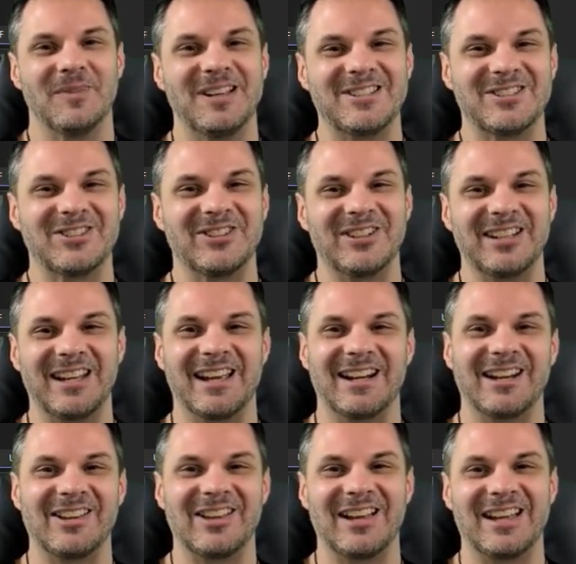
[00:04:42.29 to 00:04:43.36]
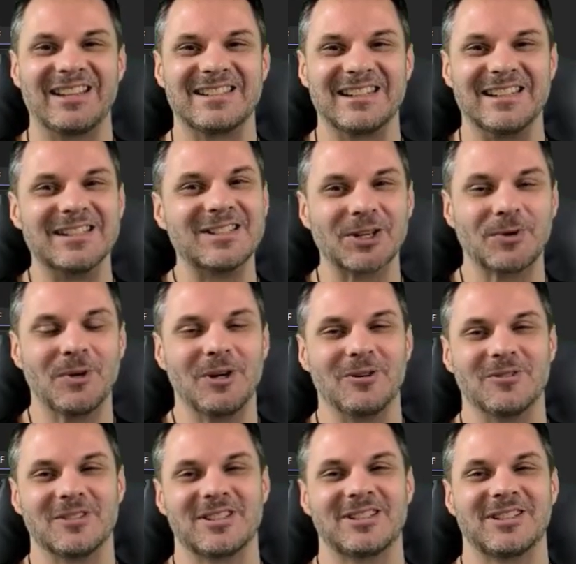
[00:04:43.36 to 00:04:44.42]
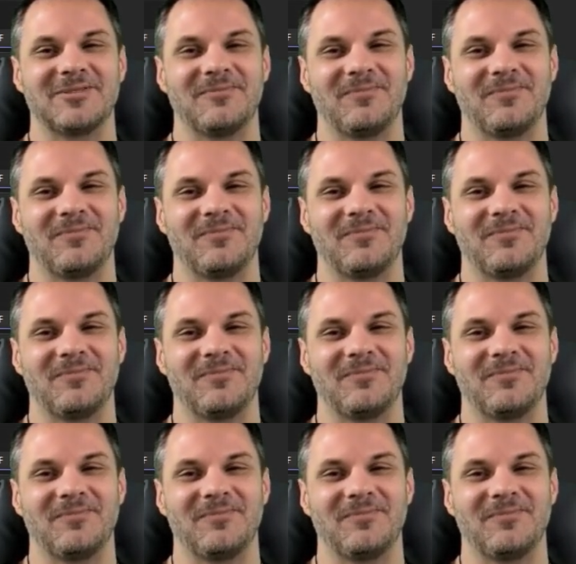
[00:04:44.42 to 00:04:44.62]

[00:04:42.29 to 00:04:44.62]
string at a glance is the quotes.